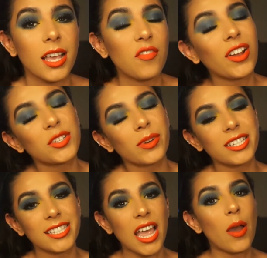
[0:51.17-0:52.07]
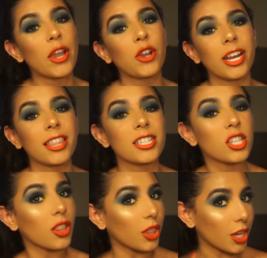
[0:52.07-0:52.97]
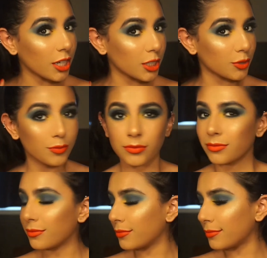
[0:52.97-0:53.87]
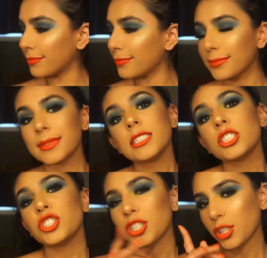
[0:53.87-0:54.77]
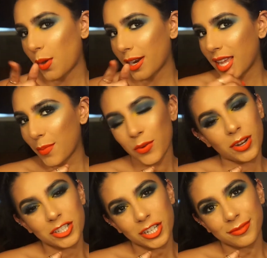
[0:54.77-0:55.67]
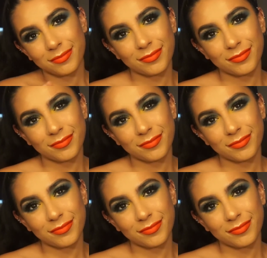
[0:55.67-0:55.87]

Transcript: If you guys want to see how I created this little look, just go ahead and keep on watching.